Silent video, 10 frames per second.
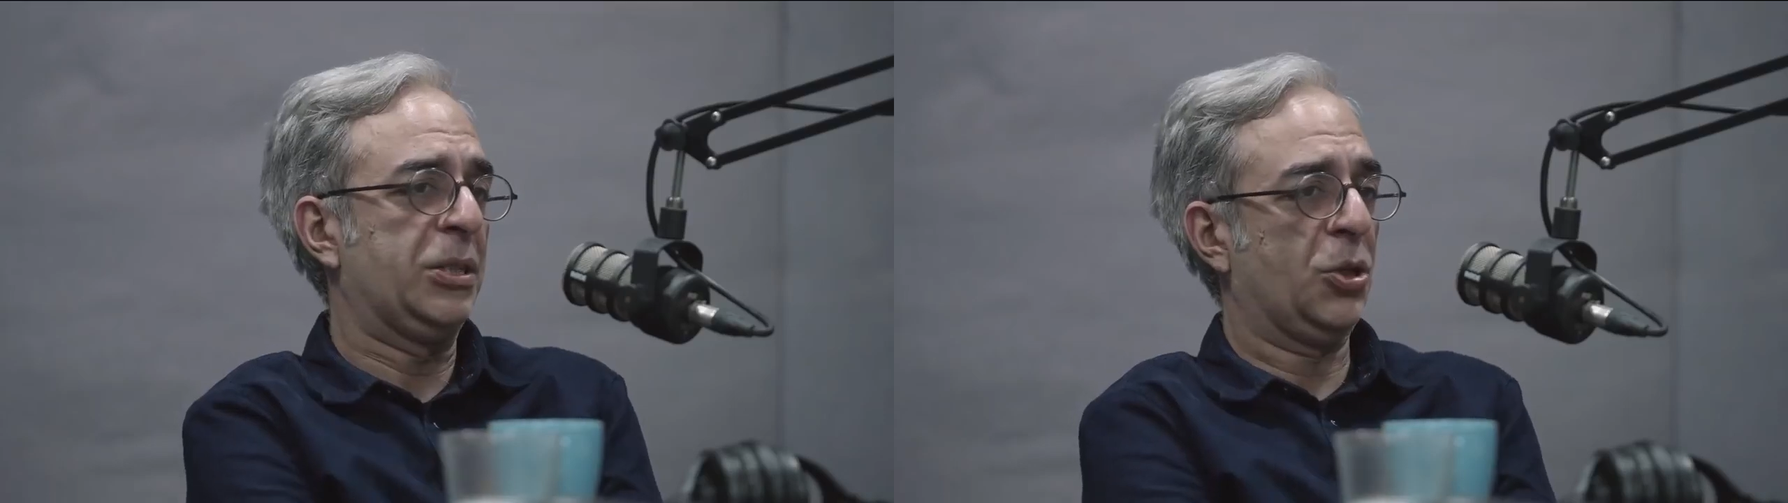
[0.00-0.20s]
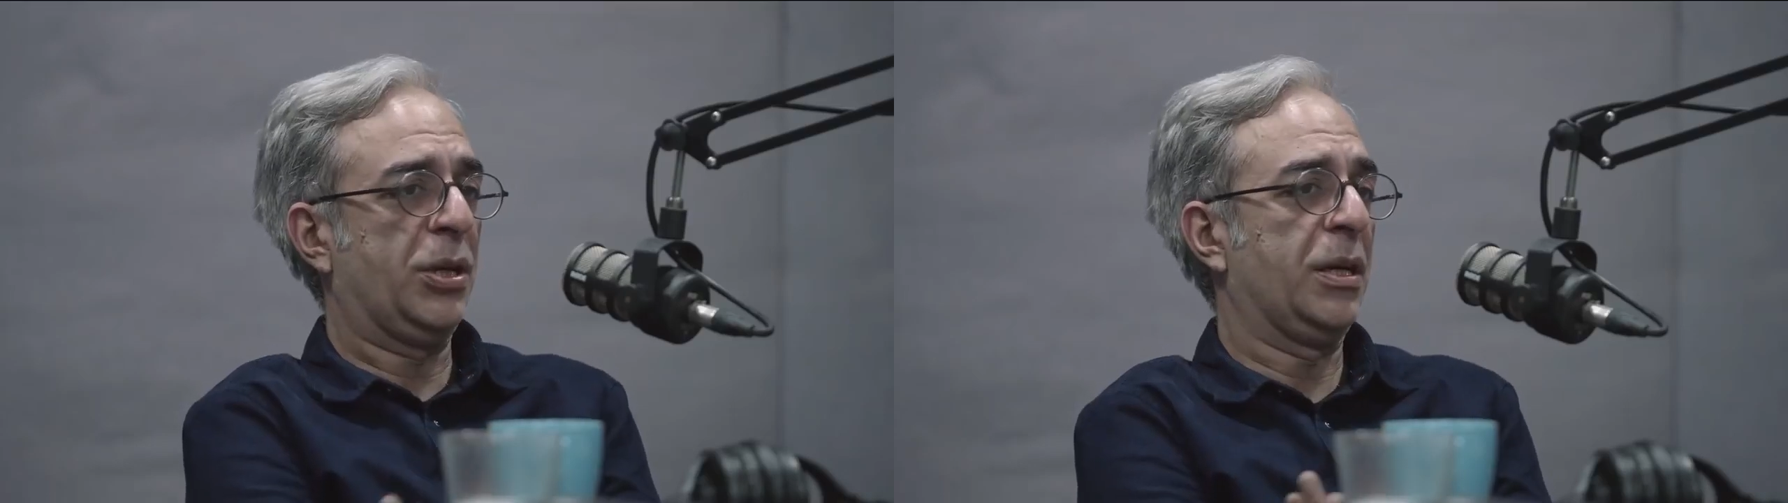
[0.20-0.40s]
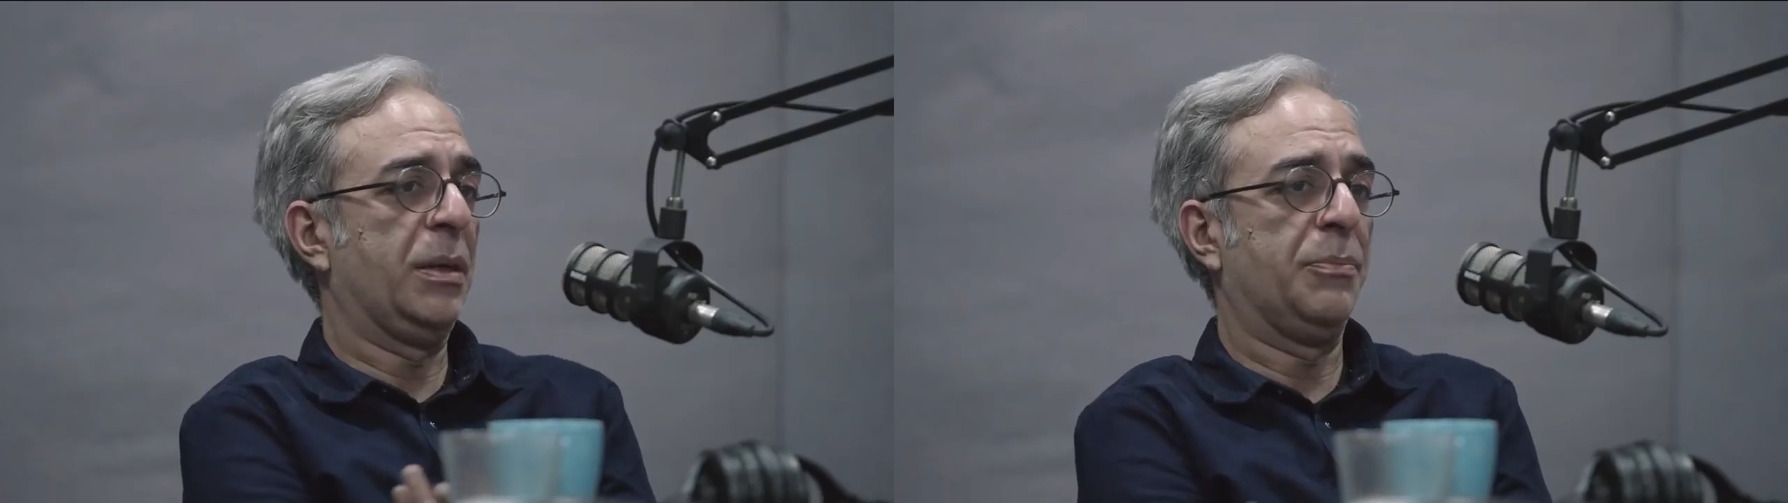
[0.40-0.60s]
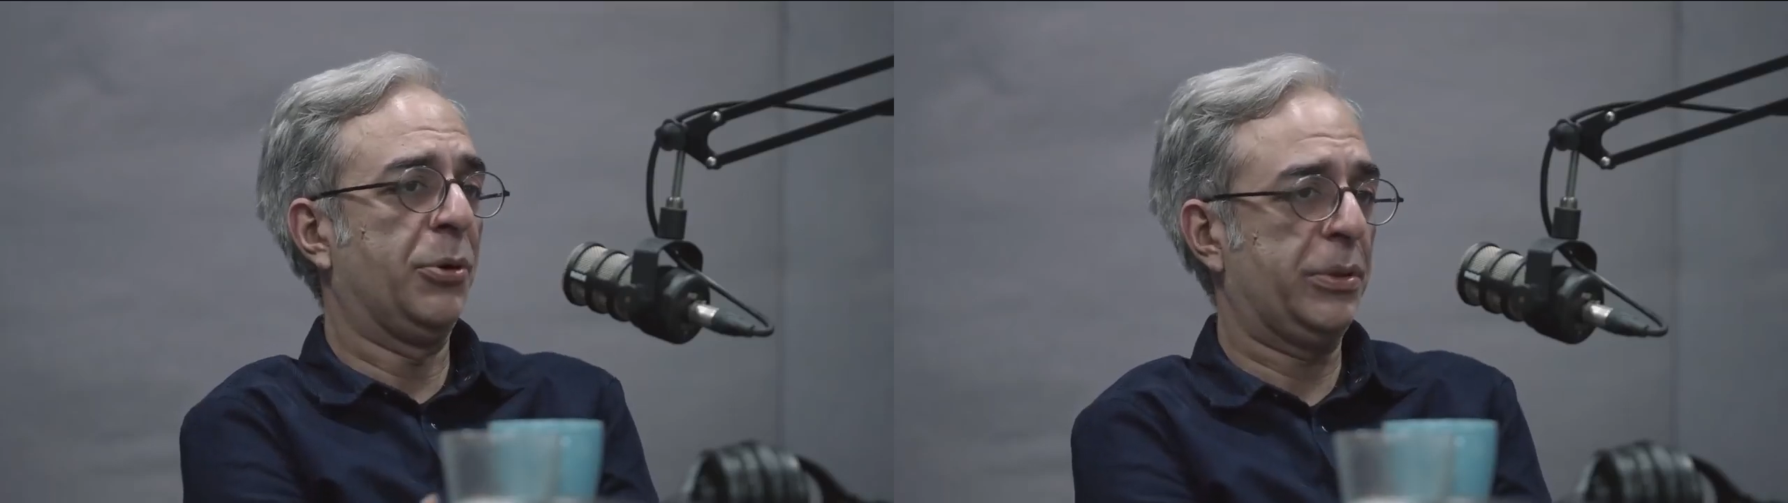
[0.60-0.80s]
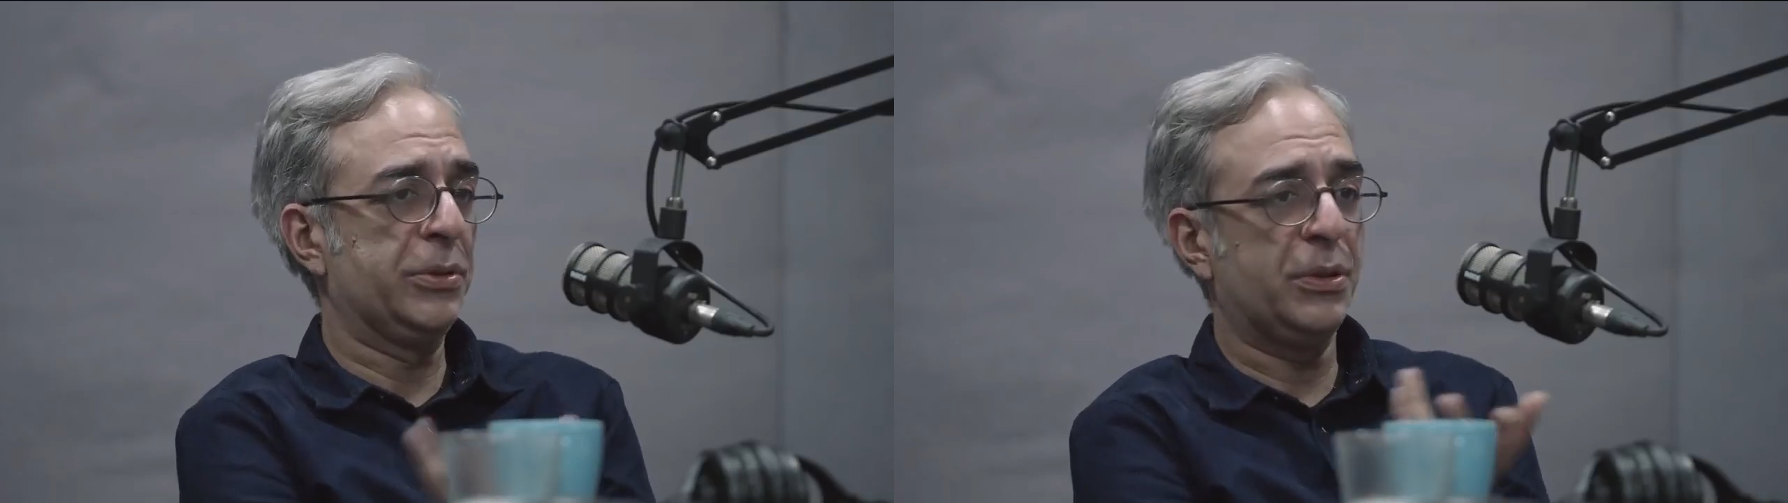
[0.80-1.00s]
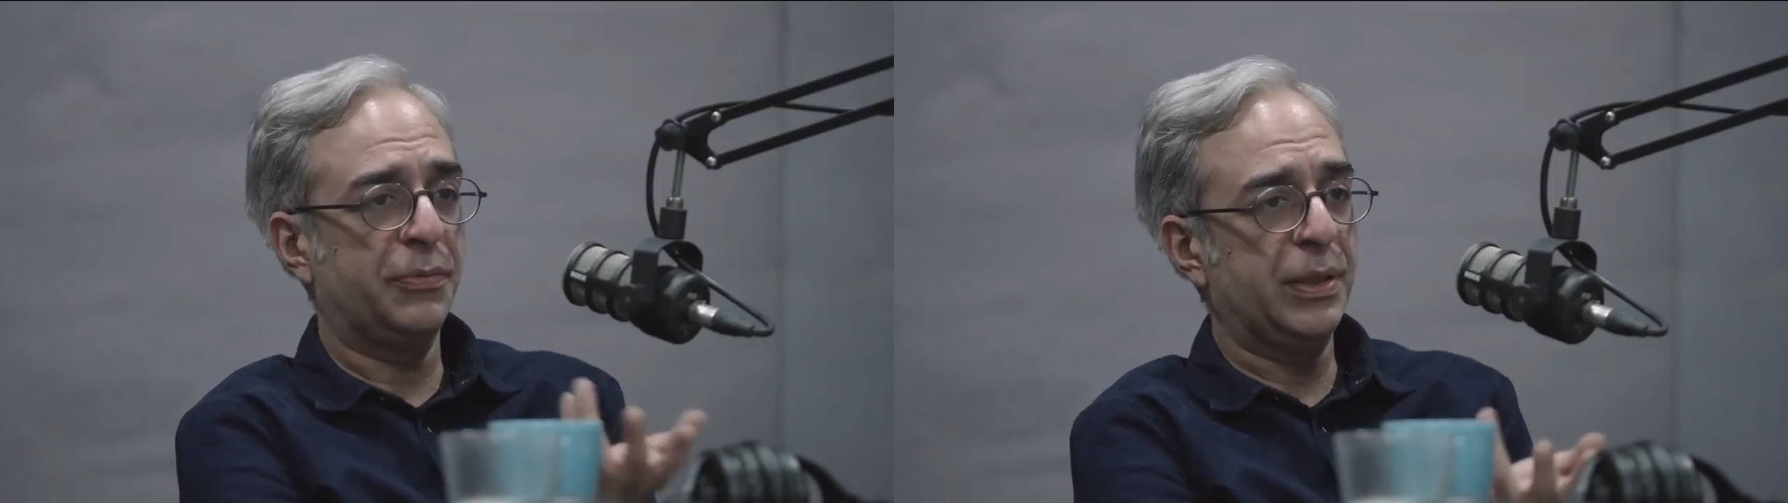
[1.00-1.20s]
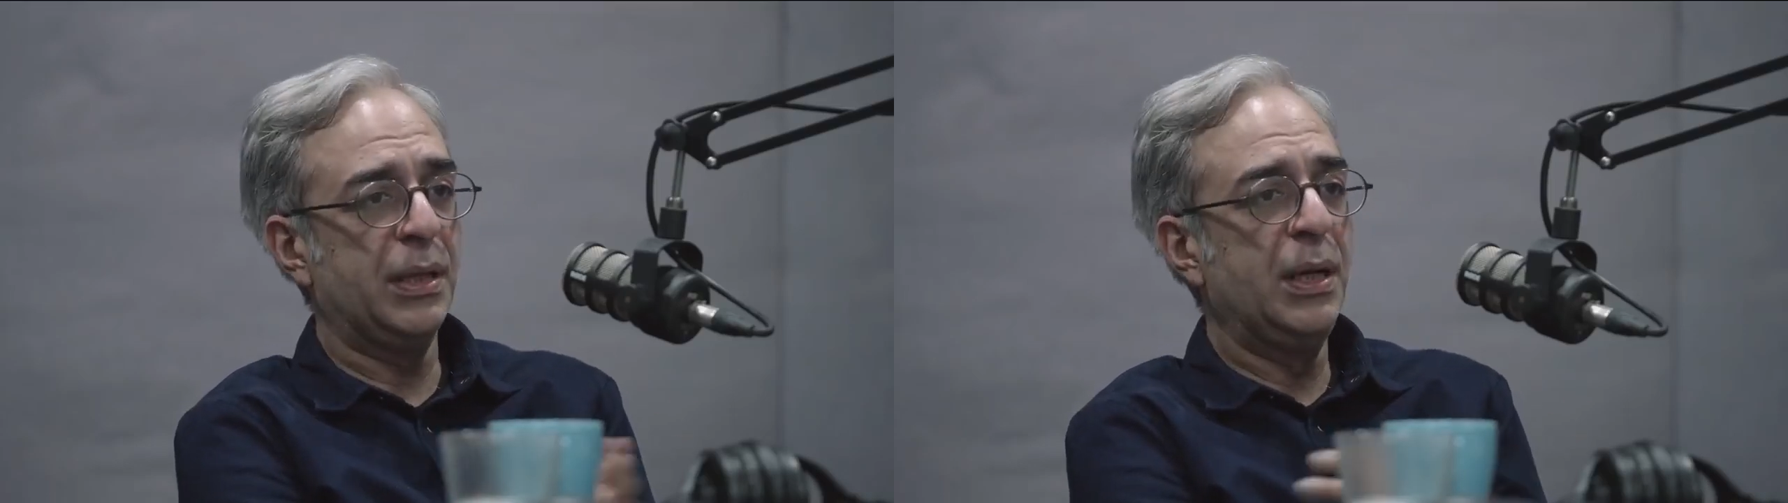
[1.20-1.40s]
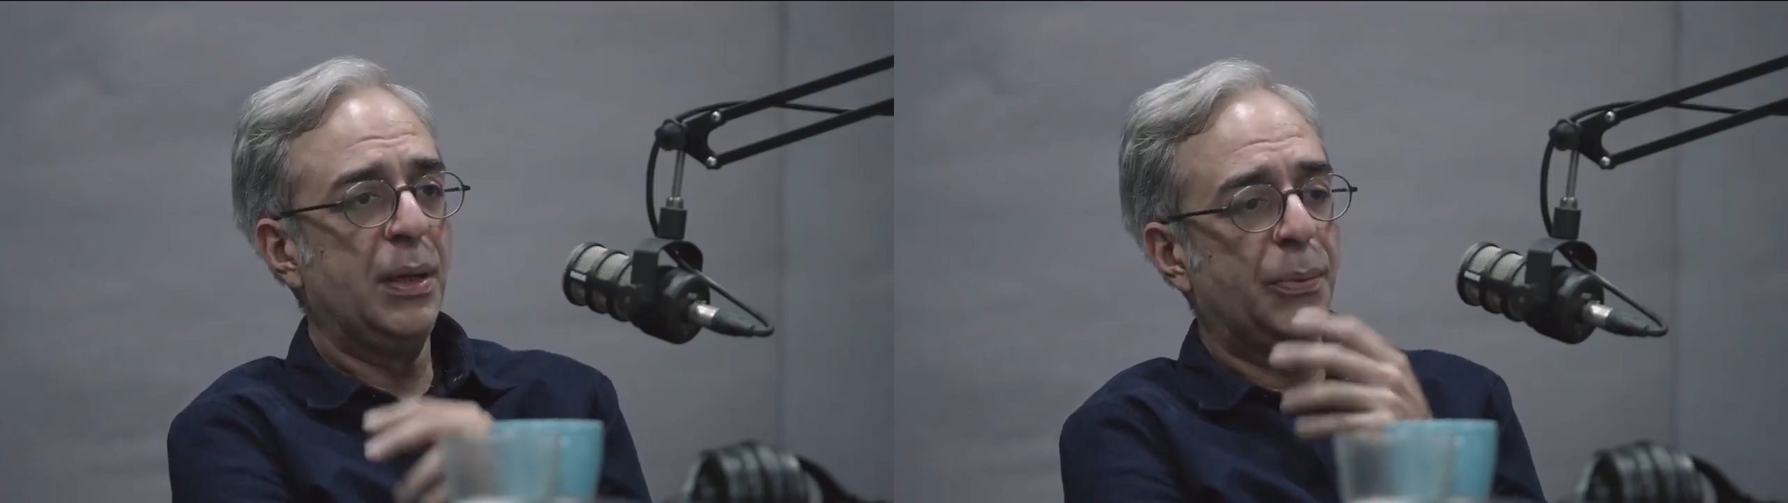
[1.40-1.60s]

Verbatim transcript: the historical importance of it.